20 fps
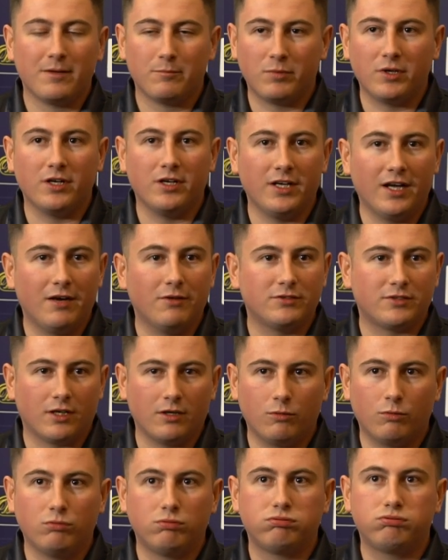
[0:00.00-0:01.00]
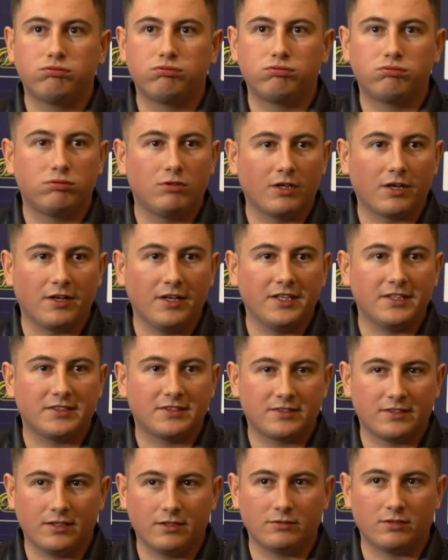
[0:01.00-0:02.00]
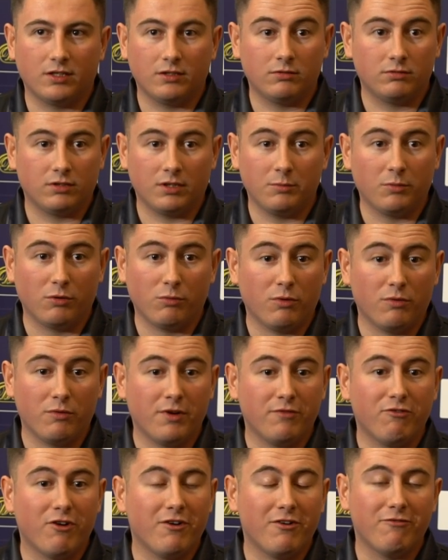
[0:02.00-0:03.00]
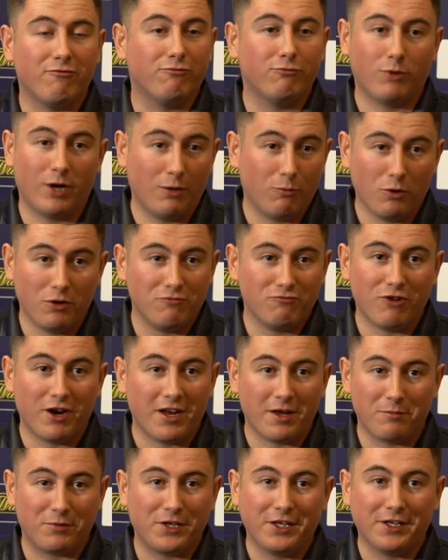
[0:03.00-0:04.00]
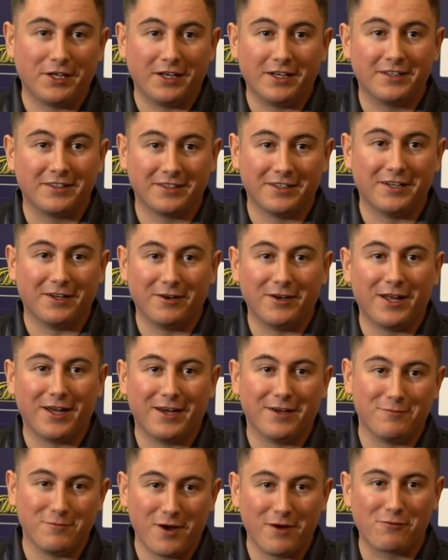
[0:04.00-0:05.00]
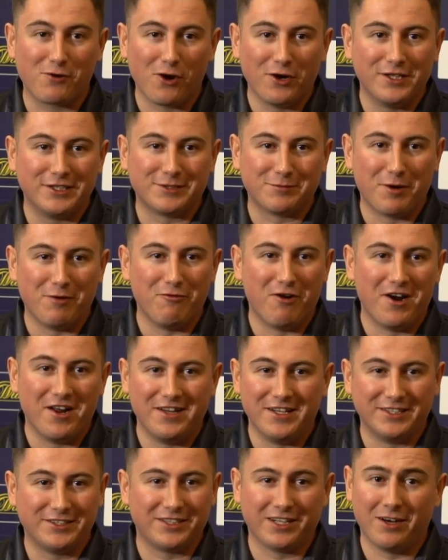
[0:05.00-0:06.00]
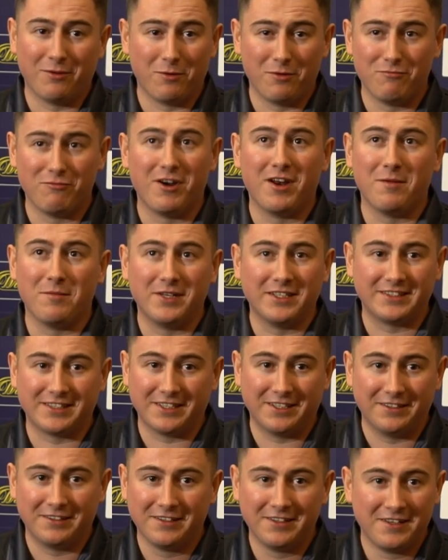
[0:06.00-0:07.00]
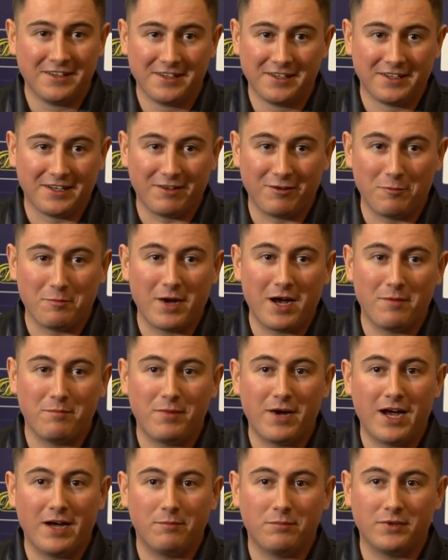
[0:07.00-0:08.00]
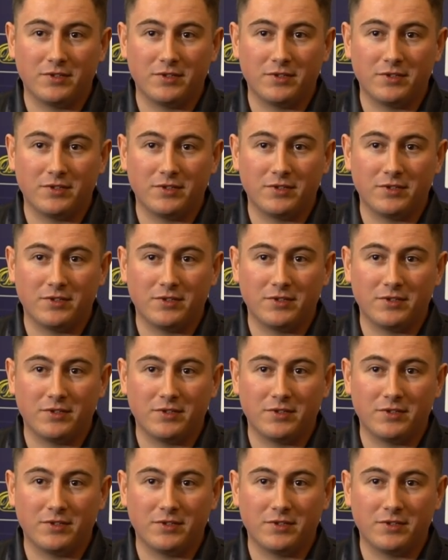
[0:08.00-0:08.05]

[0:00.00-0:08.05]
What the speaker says: But yeah, I was like, look at this. And I was like, I won run up here. No, like, I've got into my running this year. One run up this hill. That was a bad back.